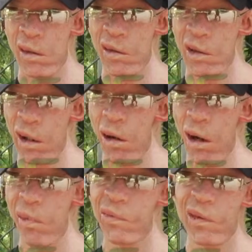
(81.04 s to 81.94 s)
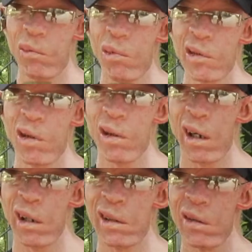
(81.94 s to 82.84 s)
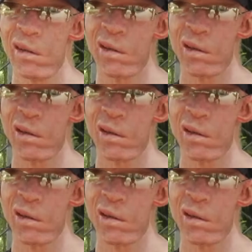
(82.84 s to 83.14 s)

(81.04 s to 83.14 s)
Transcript: Yellow are my favorite color, you know.